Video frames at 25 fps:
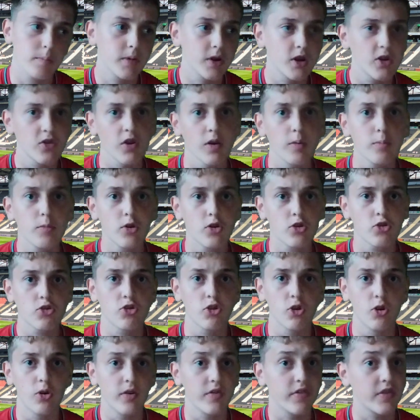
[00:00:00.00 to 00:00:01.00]
because I'm not
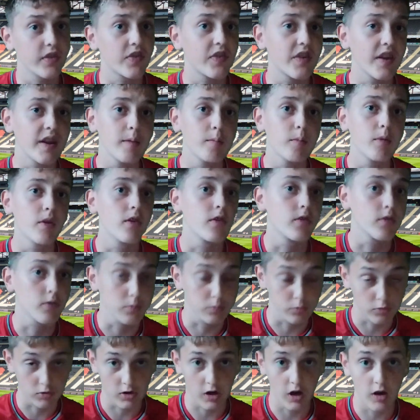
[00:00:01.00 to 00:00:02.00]
sure if the team would have
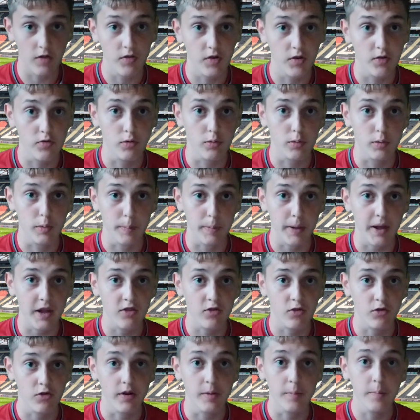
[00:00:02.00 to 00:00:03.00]
recovered from the
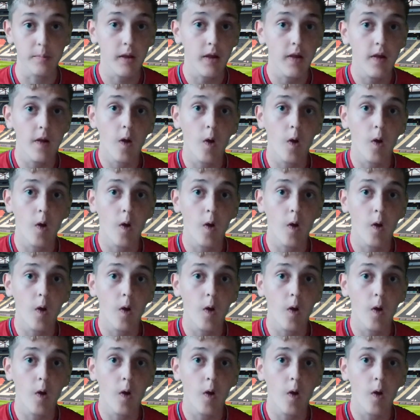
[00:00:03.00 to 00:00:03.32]
battering